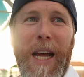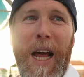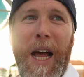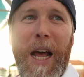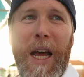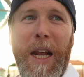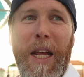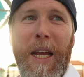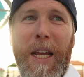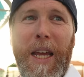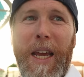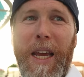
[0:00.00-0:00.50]

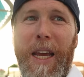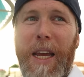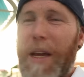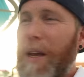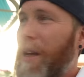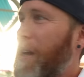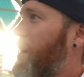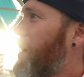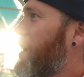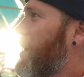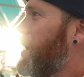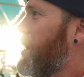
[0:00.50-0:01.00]
Tonic,
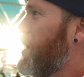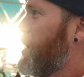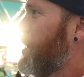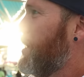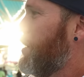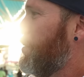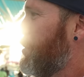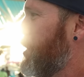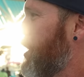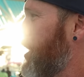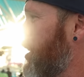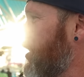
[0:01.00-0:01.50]

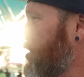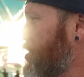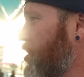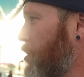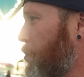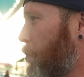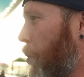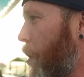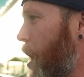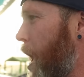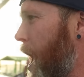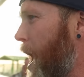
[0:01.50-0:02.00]
but here's
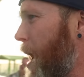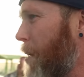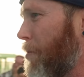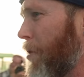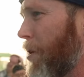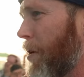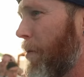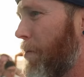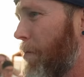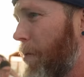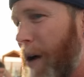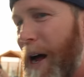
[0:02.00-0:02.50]
the
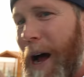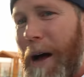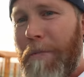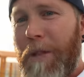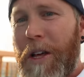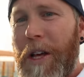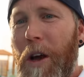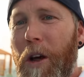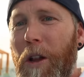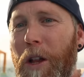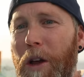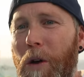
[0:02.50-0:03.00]
problem. I'm
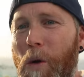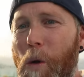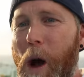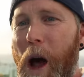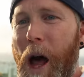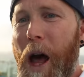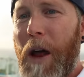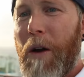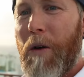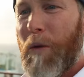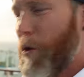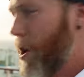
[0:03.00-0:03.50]
the only
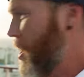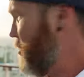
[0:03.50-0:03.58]
one